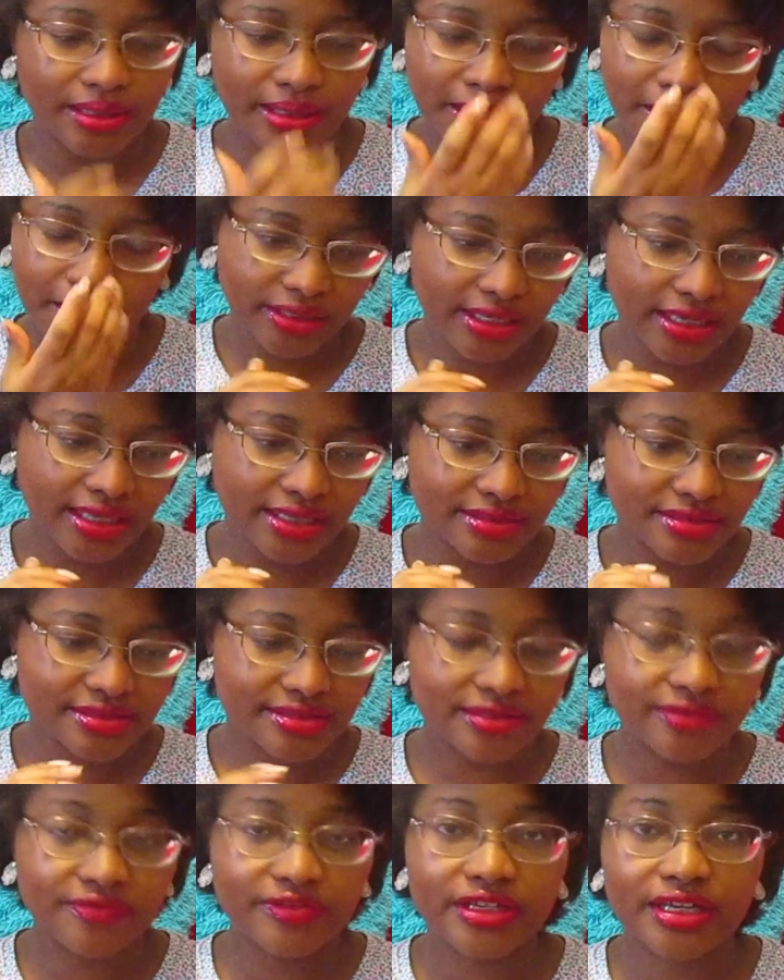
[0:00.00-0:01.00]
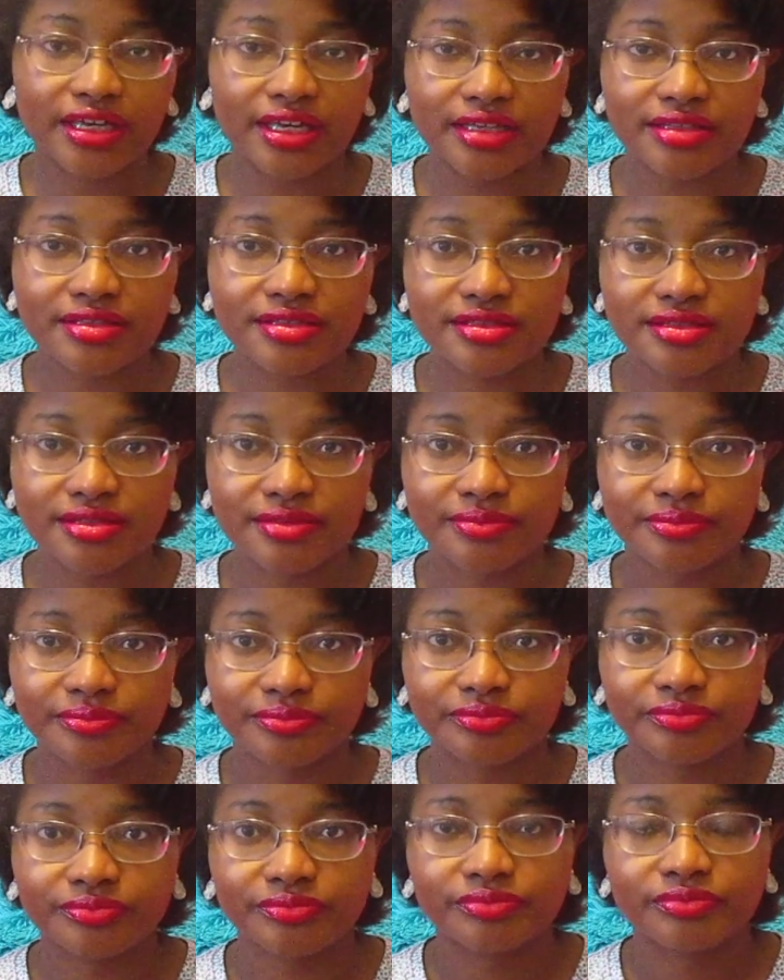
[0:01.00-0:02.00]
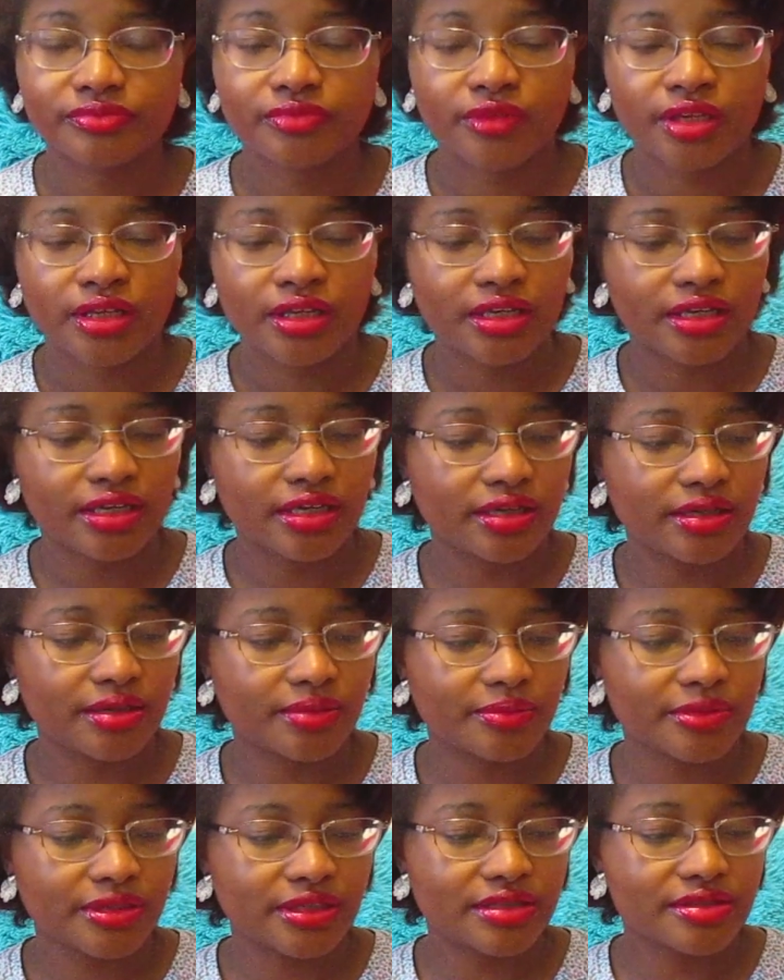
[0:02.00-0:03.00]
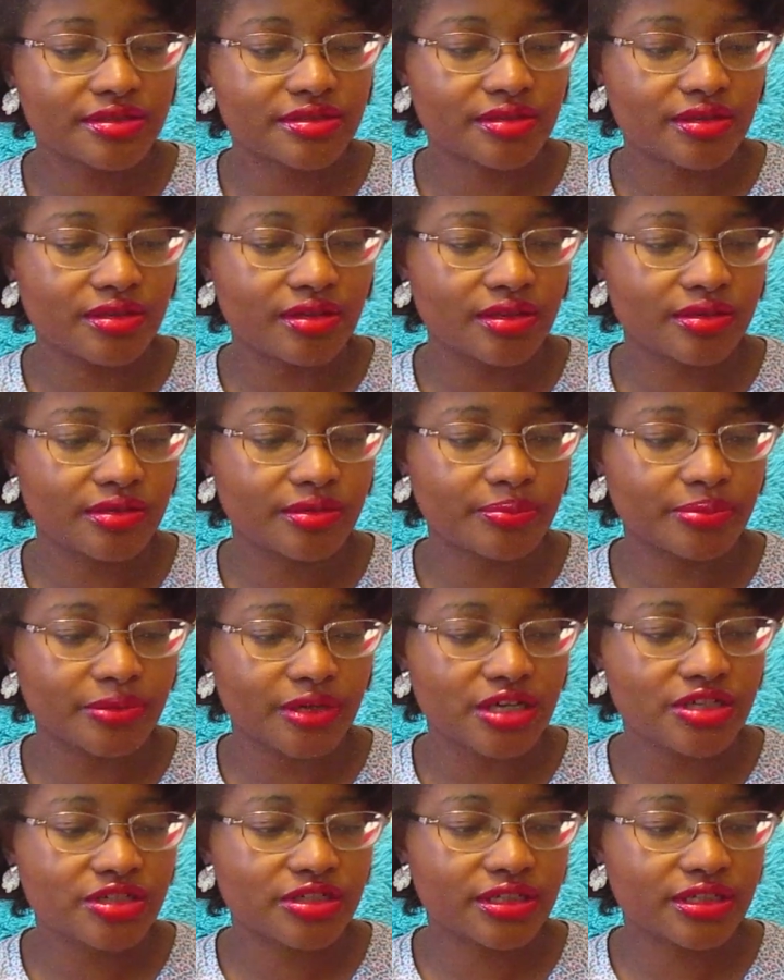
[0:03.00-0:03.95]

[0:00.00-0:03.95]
at CVS. It's called the Brush